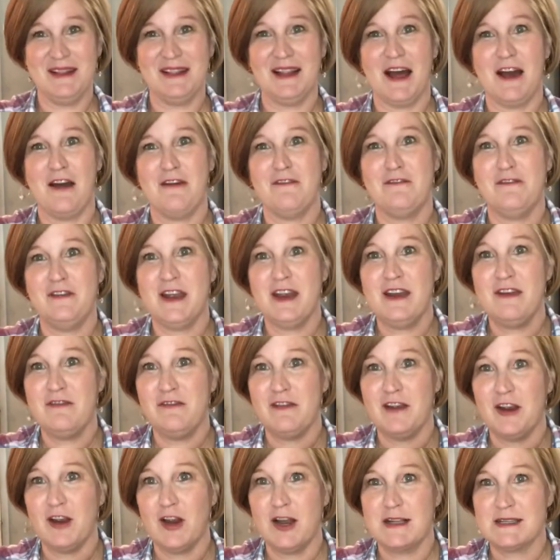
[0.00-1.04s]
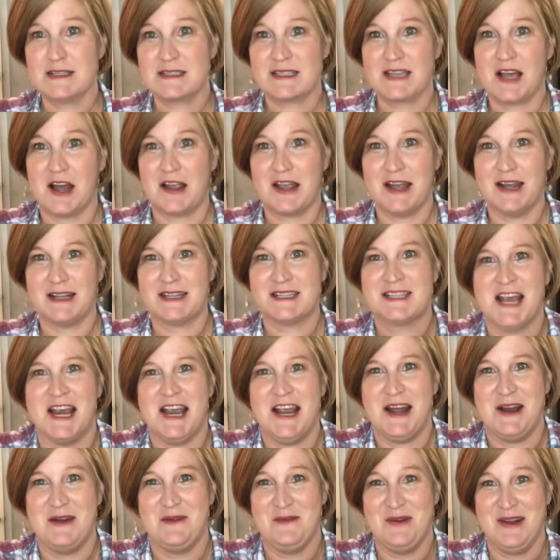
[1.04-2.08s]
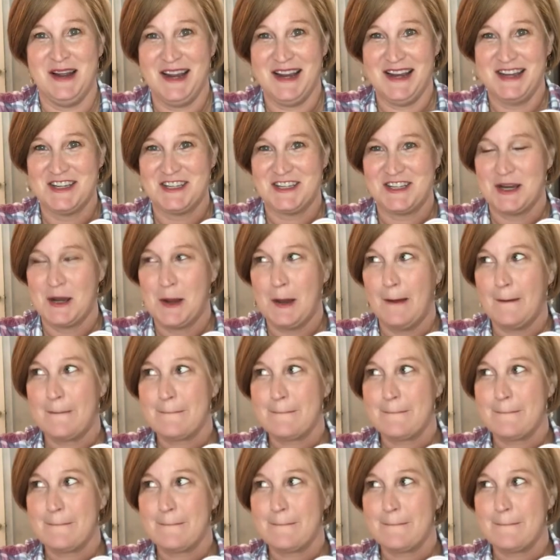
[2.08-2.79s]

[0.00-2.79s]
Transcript: laugh, feed fear, a suck it sandwich.